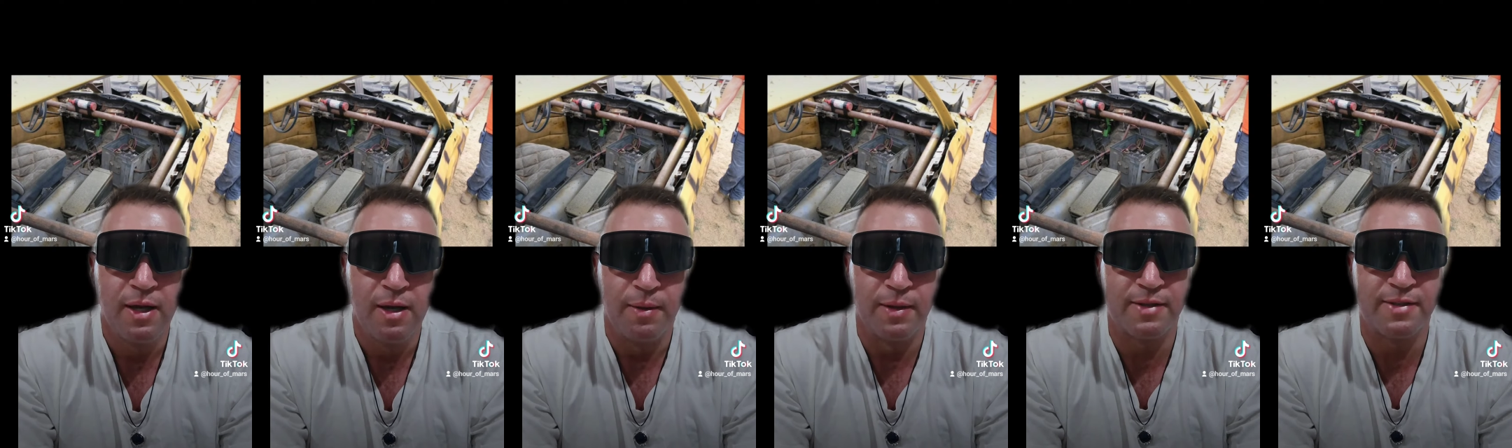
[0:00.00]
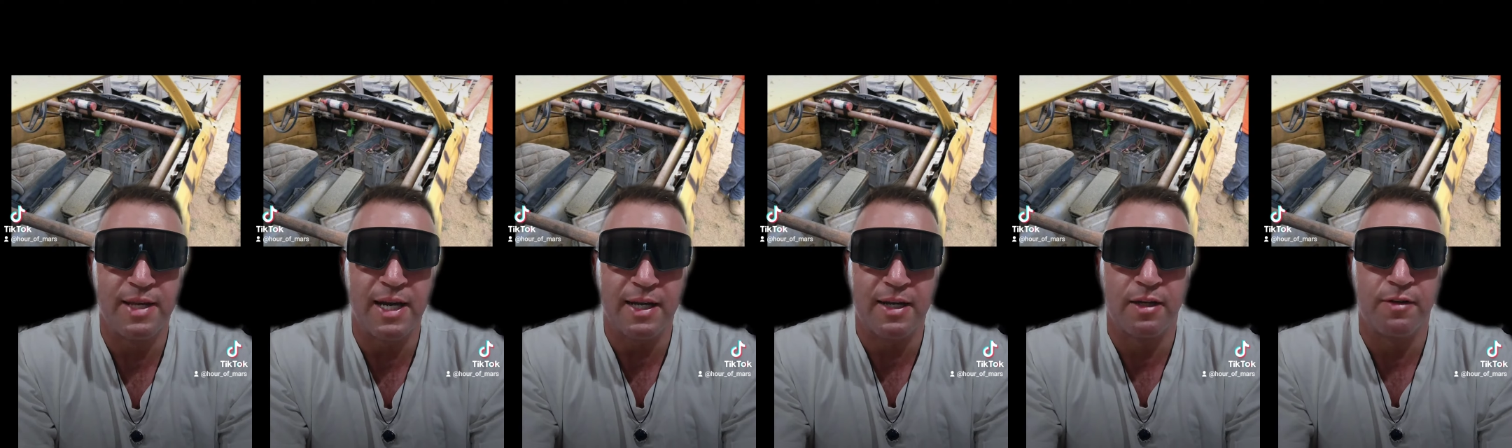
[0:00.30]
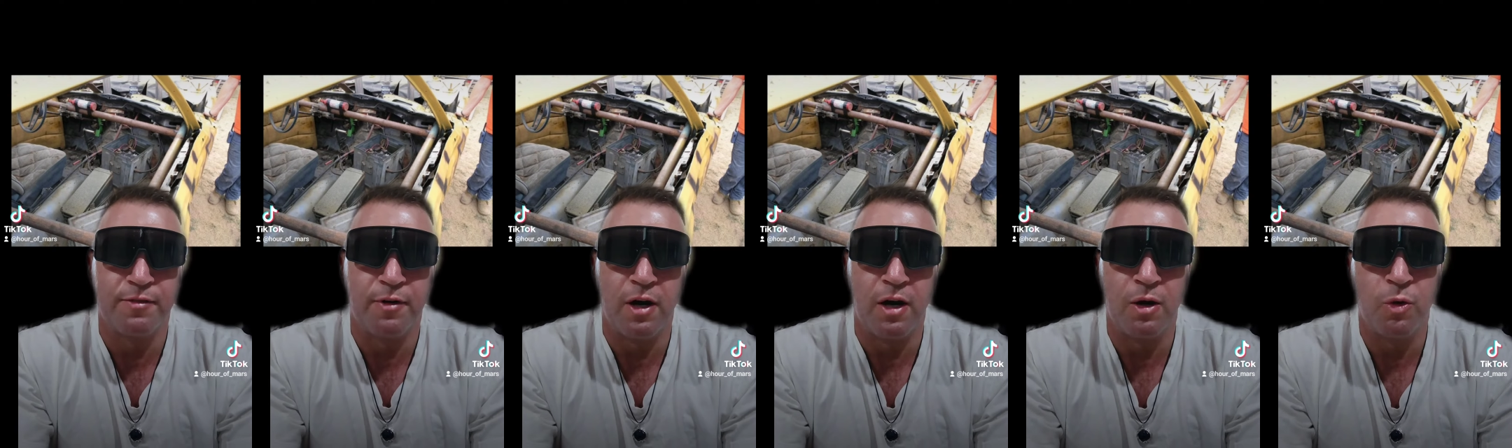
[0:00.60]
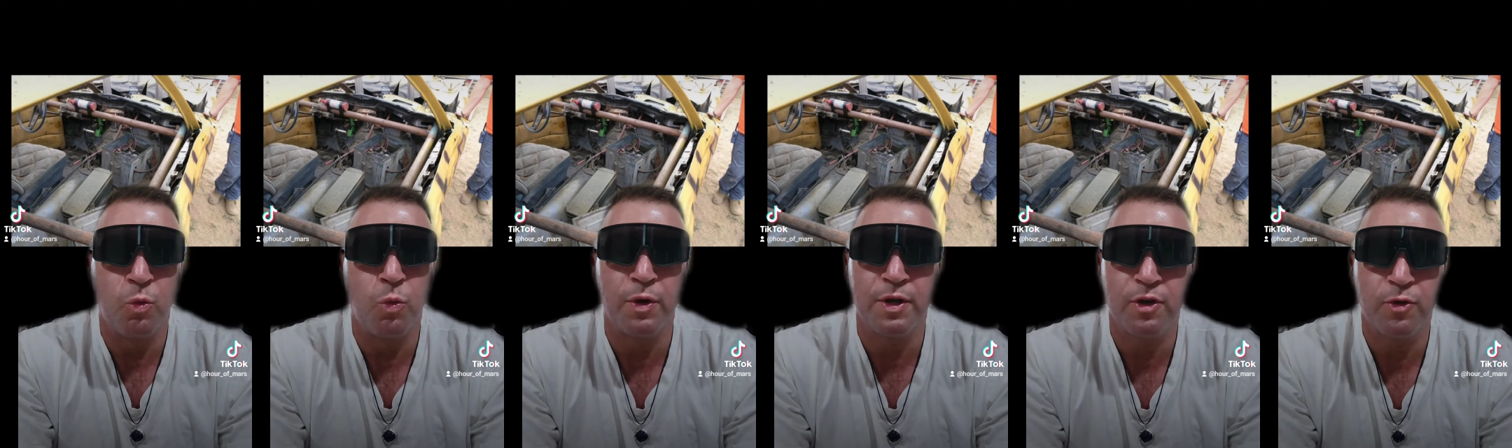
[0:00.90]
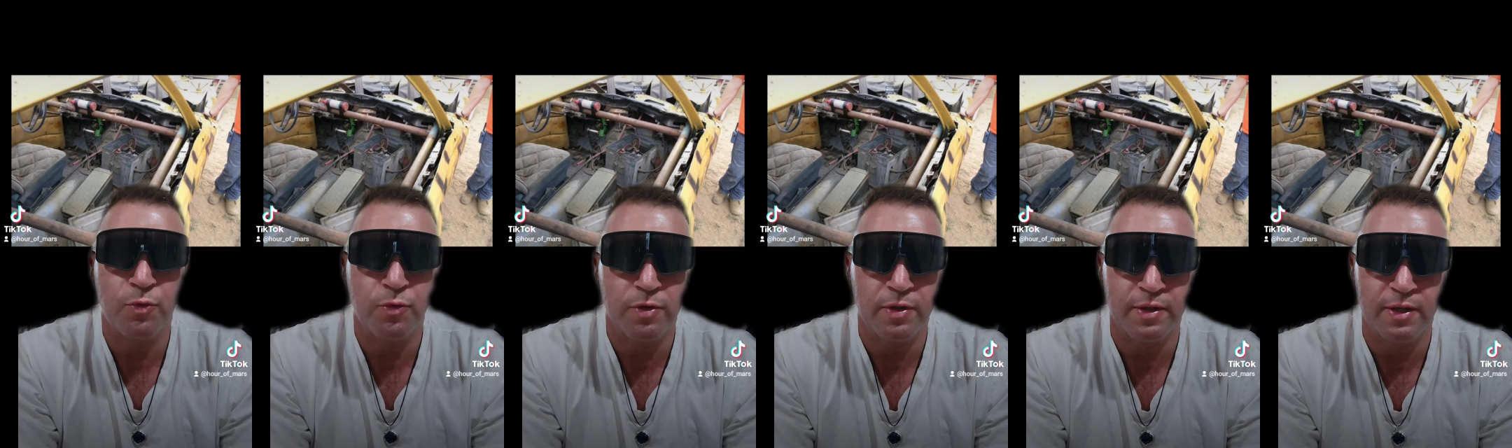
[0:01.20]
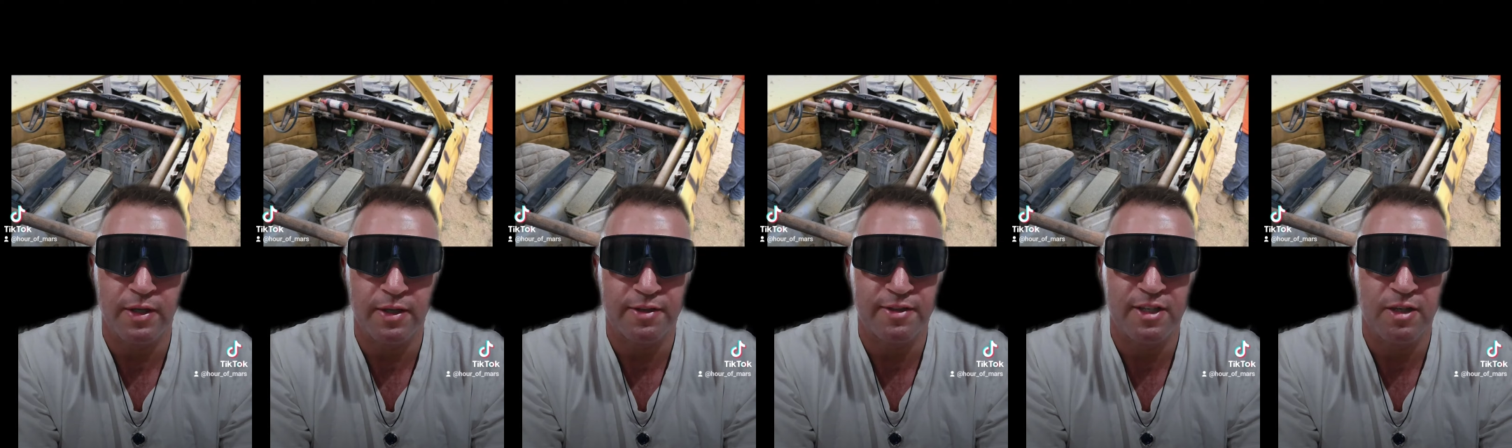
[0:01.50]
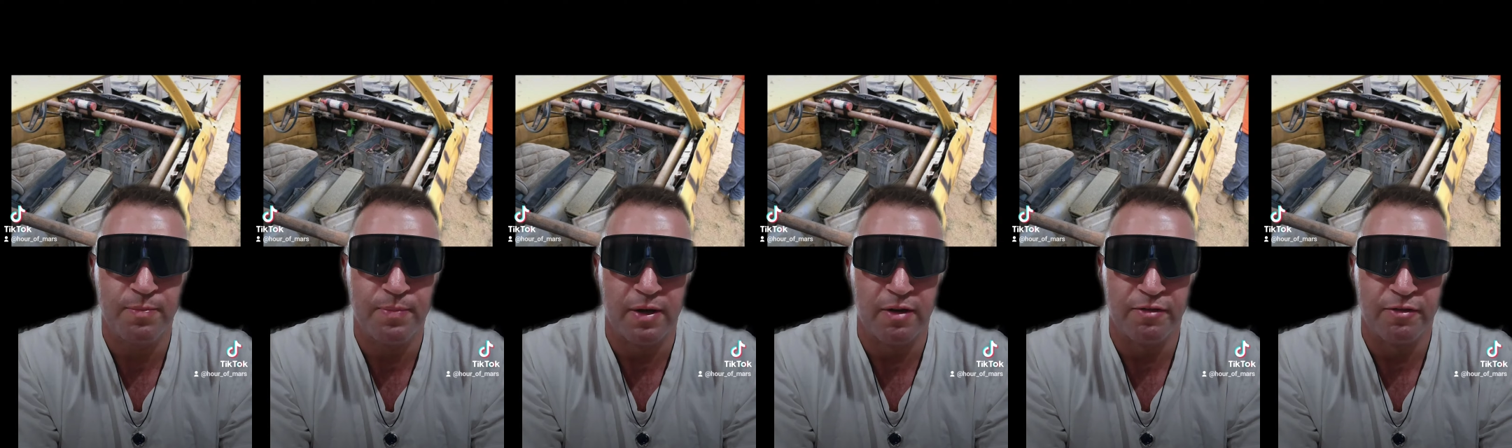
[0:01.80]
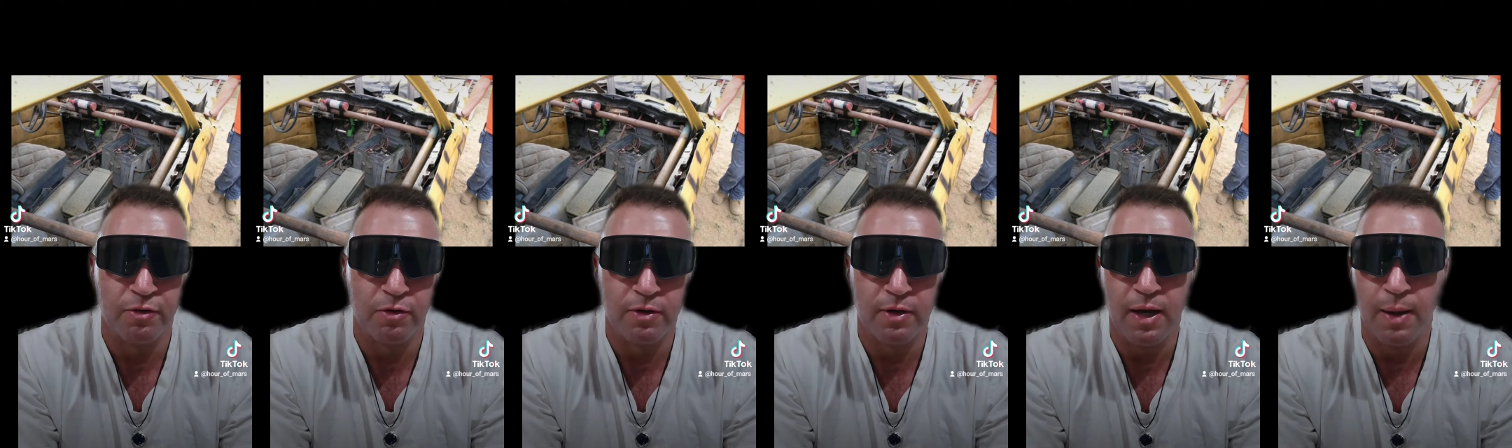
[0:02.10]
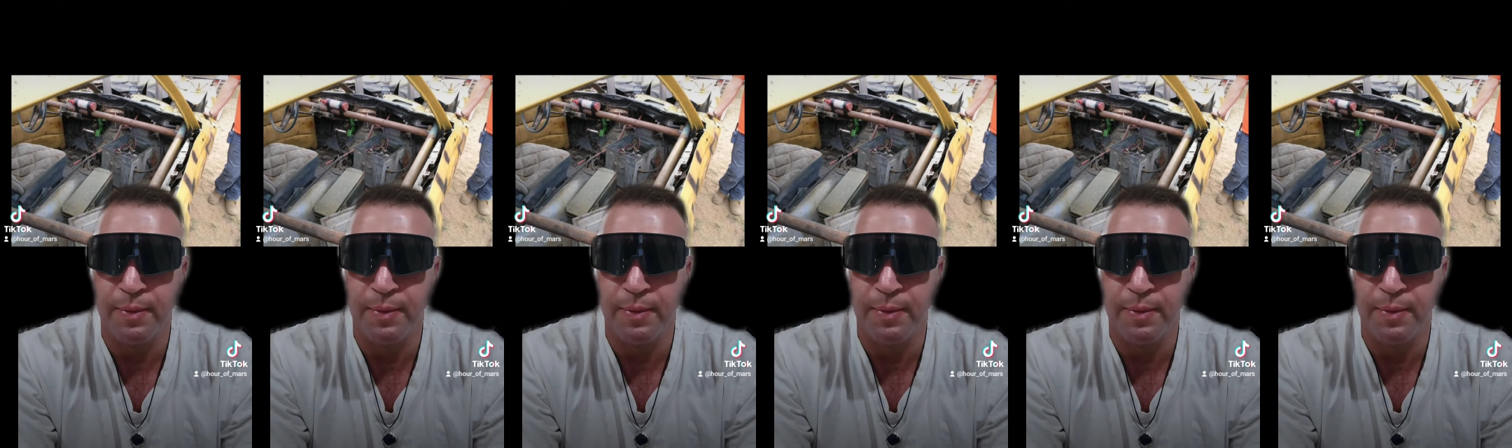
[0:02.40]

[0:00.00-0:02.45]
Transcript: But second of all, what do you really need a seatbelt for?